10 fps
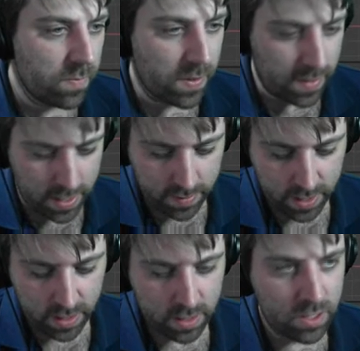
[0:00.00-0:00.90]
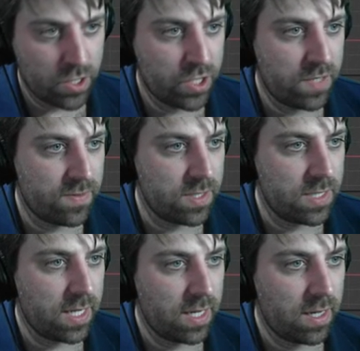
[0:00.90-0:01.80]
Where are we? Shift
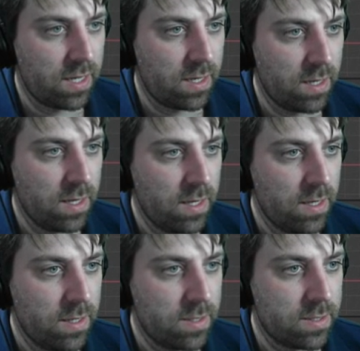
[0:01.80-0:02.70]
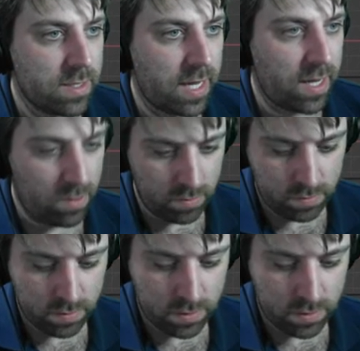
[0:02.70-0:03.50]
D. Scale,